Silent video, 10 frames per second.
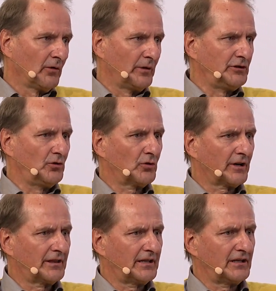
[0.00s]
When you look
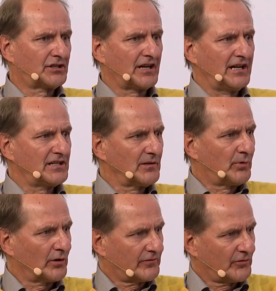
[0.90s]
at the changing
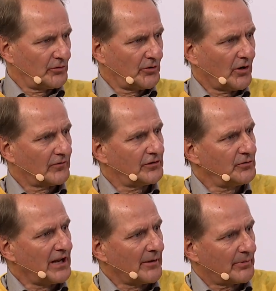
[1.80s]
portfolio of
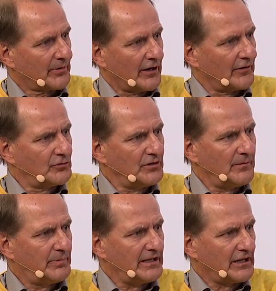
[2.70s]
UNEP,
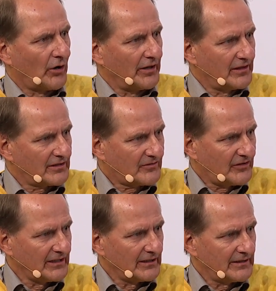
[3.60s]
UNDP now in this
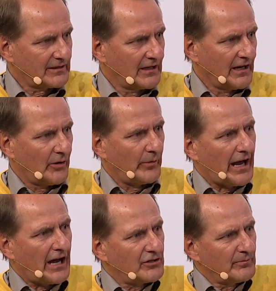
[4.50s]
field,
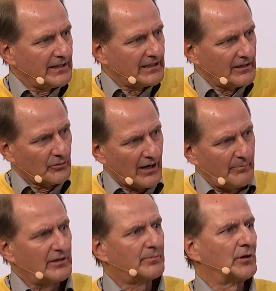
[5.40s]
where are you making
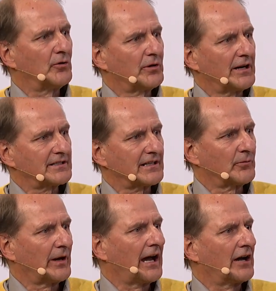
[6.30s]
rapid progress and
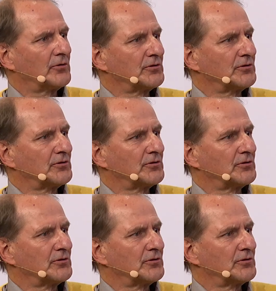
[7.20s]
where are you